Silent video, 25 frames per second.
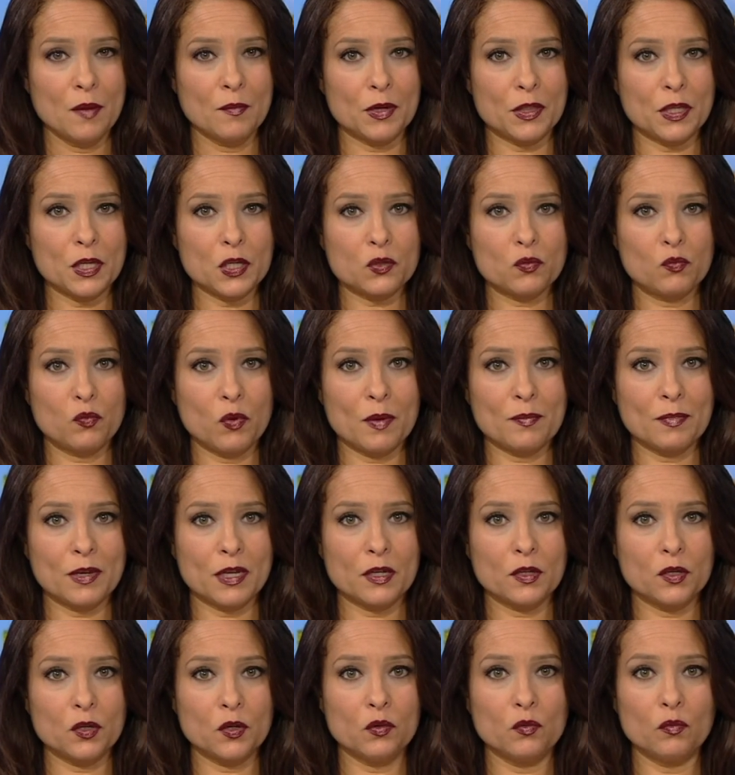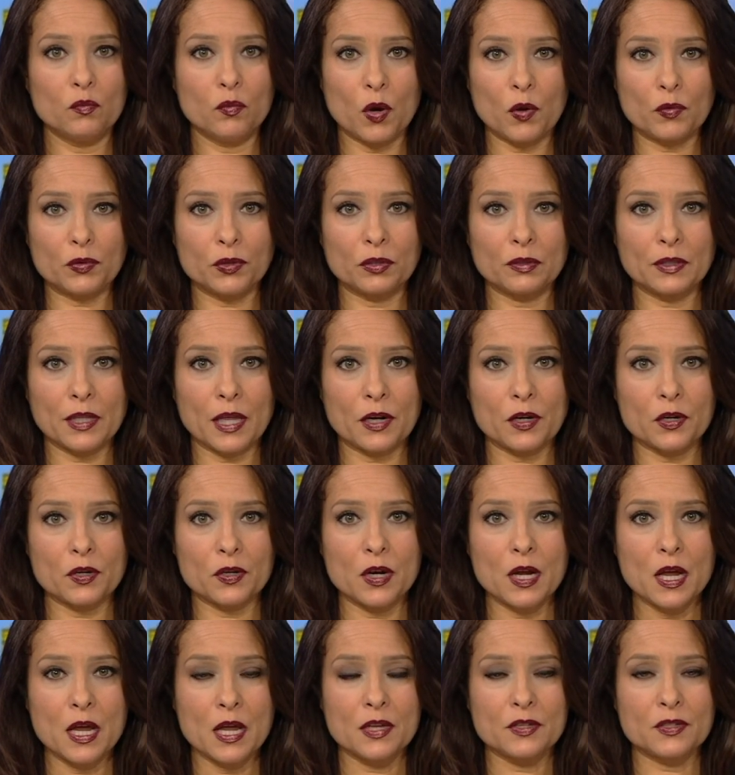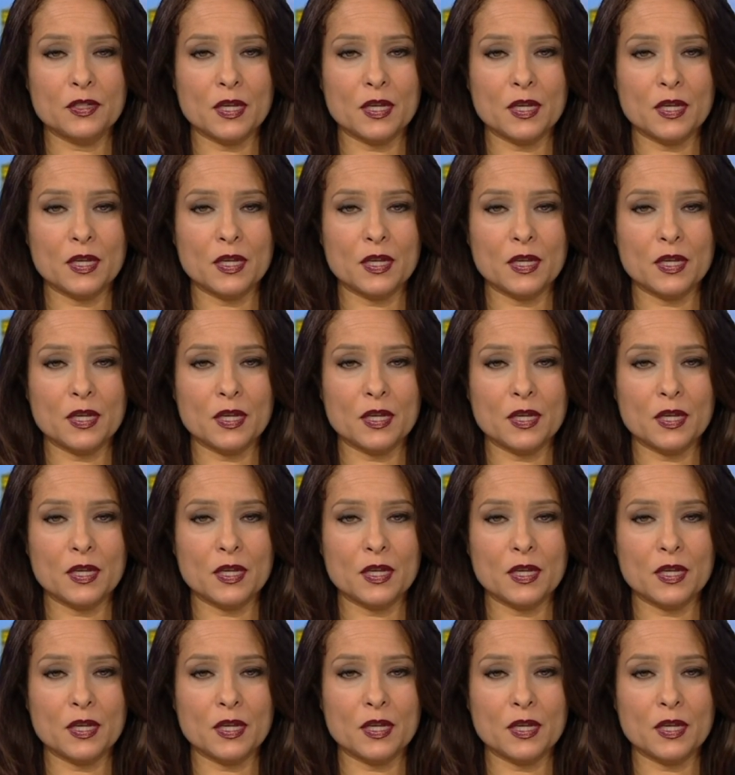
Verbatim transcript: But these women who wrote the letter